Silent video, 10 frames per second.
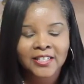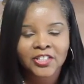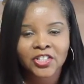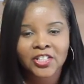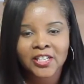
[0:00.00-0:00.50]

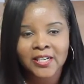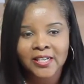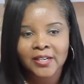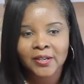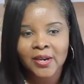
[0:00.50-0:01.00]

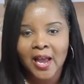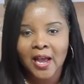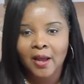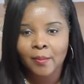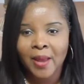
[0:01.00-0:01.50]
She
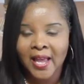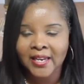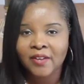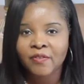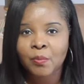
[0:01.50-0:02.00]

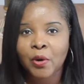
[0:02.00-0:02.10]
had given